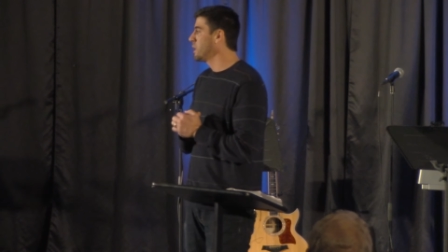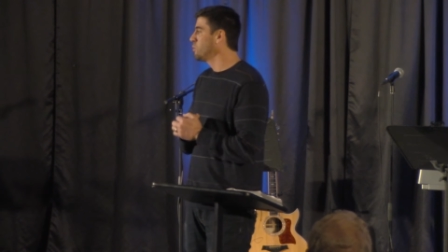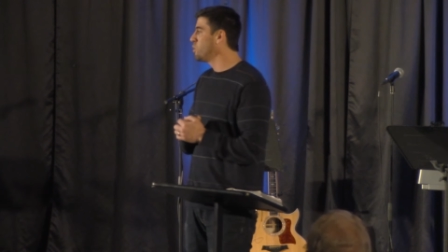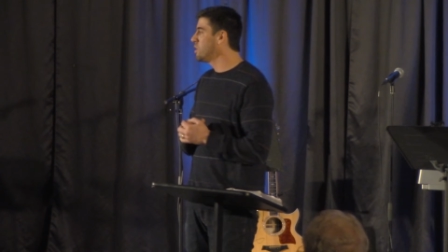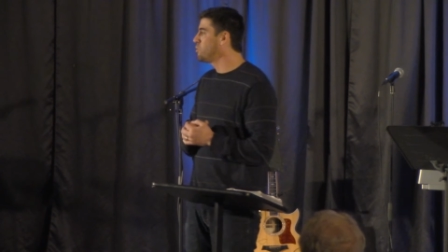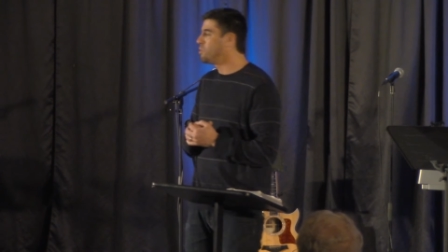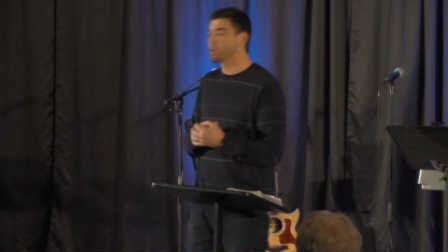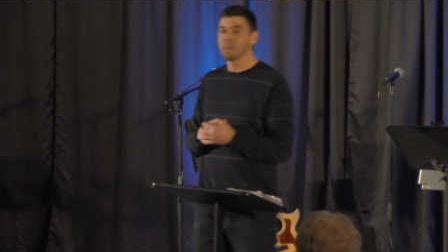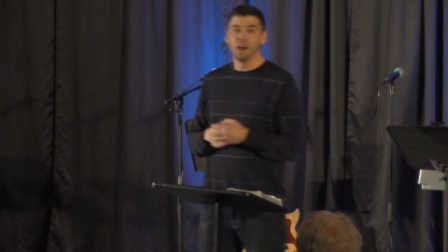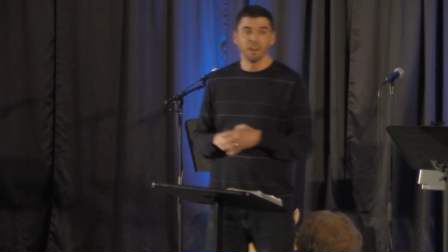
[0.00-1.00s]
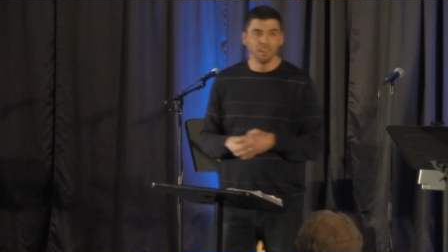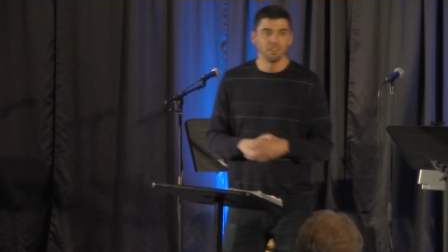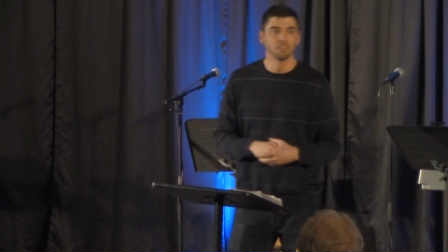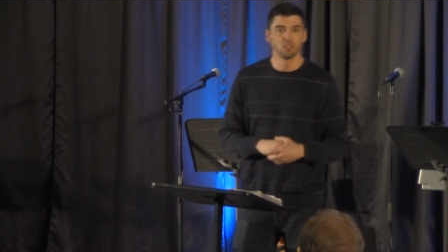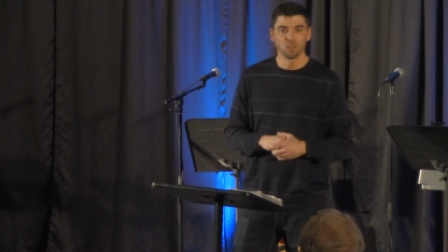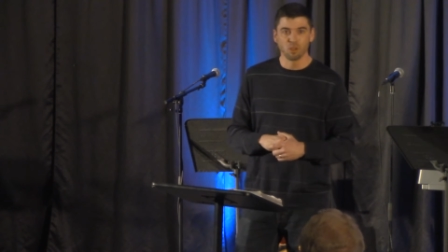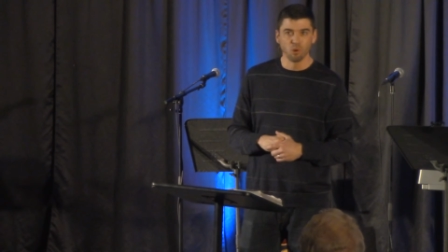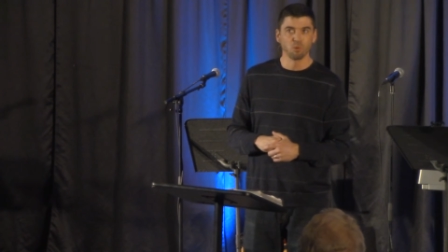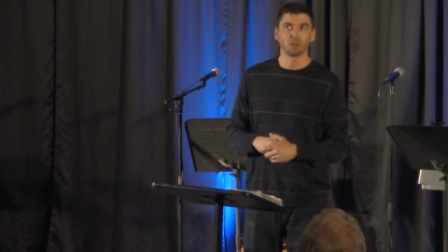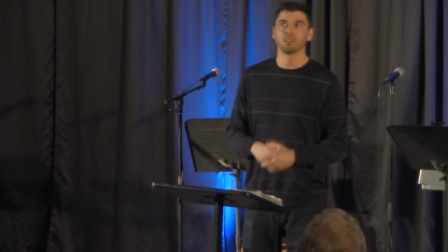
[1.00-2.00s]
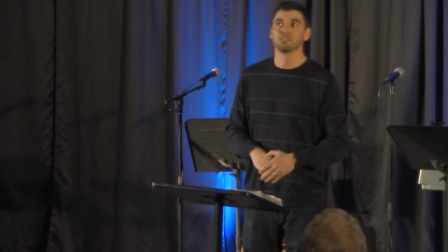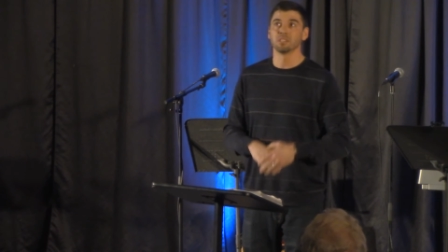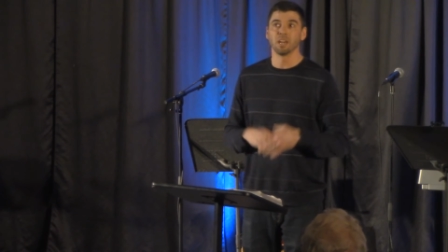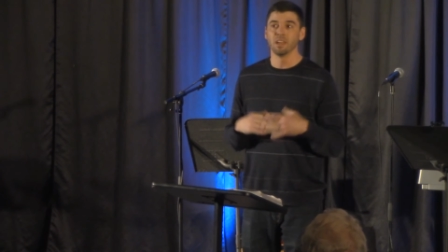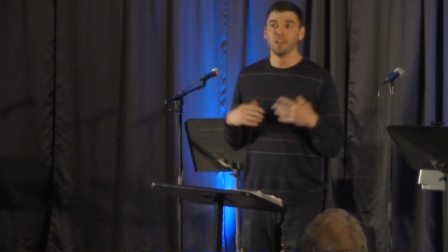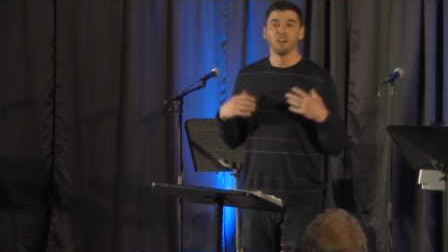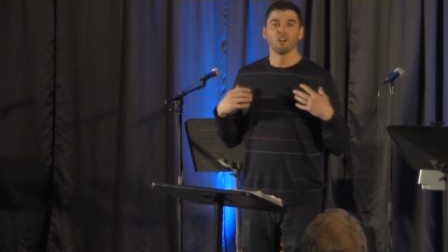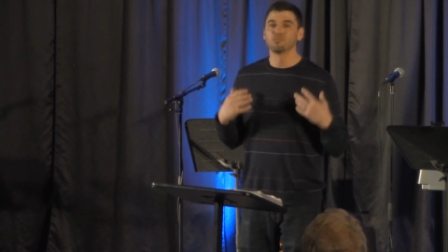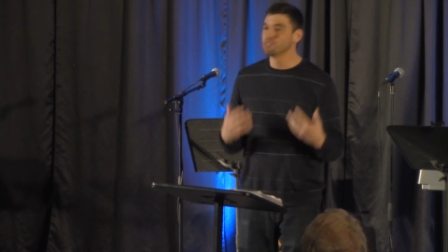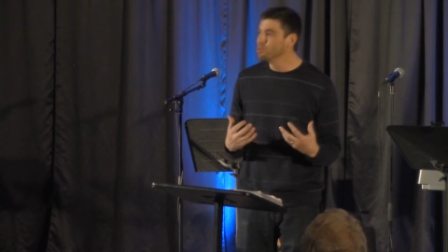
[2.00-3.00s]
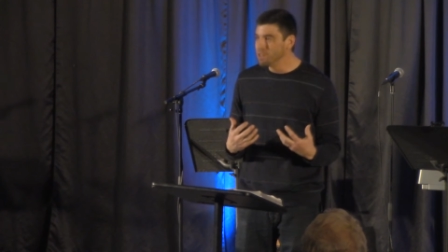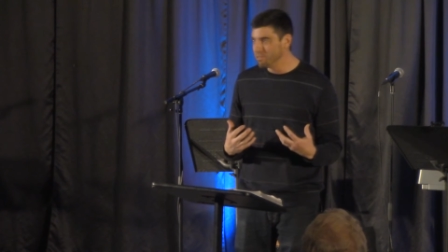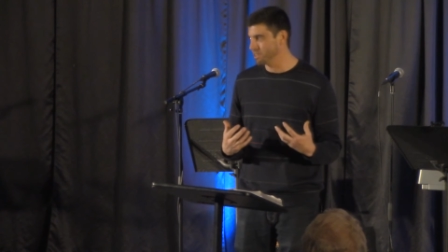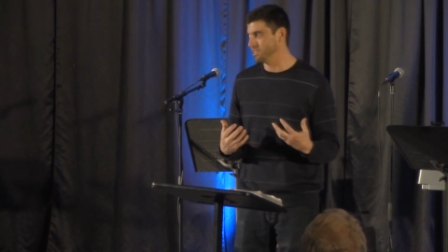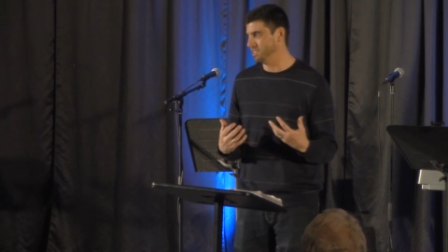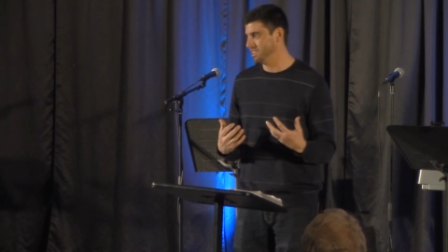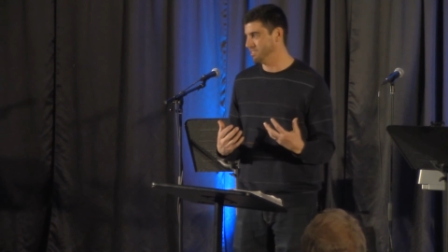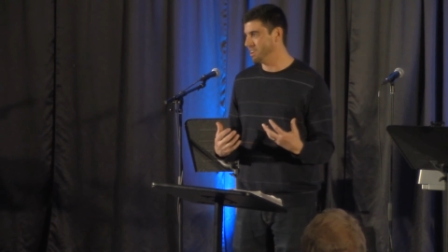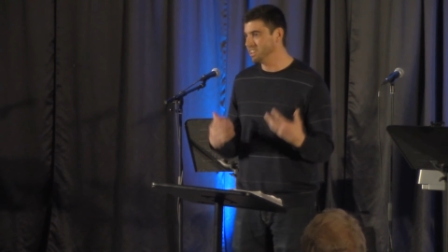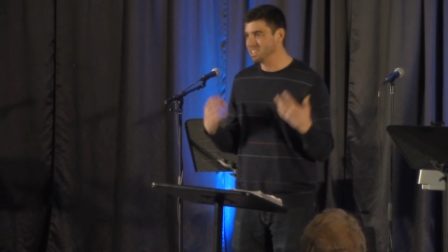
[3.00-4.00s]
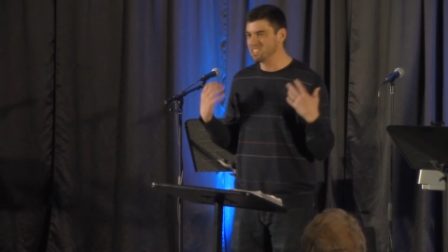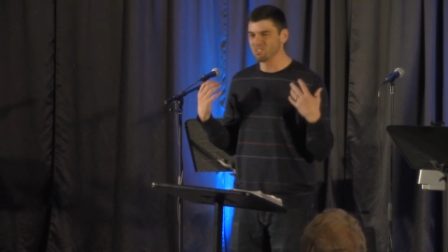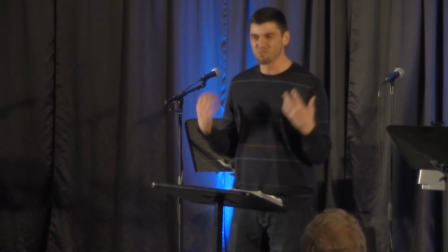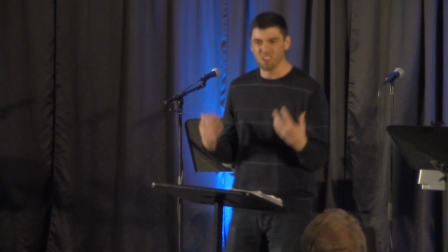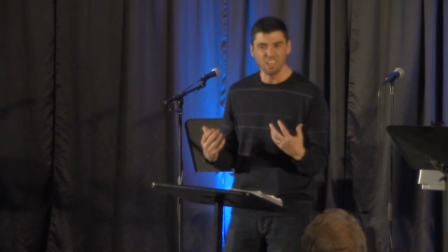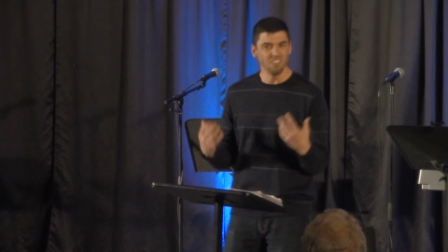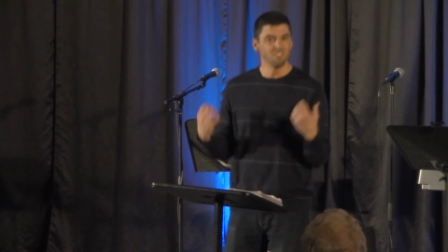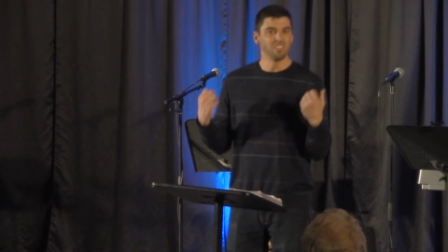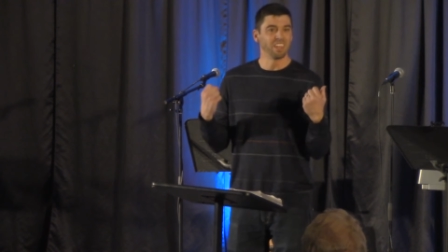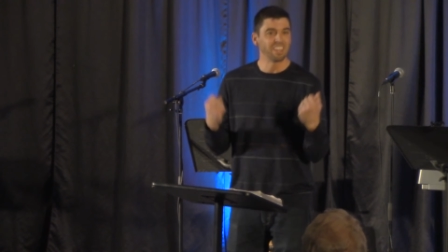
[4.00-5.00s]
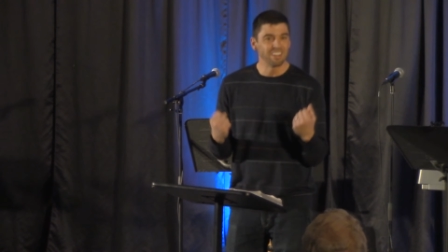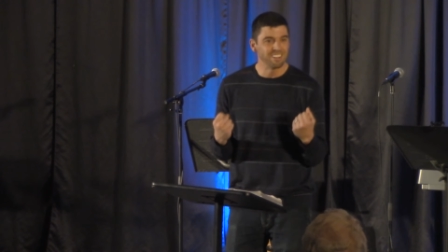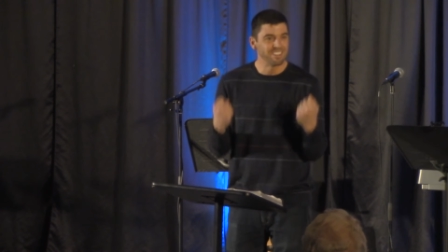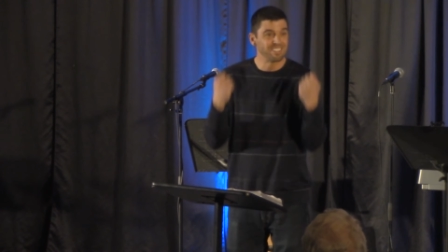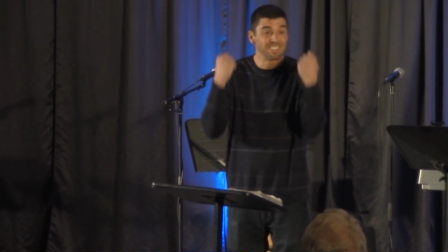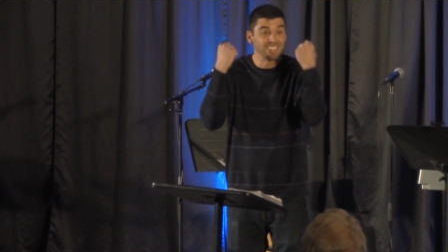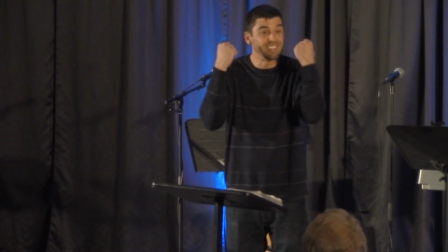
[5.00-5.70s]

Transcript: What if we were kind to the coworkers that are so difficult? Right? They just grate you and they get under your skin,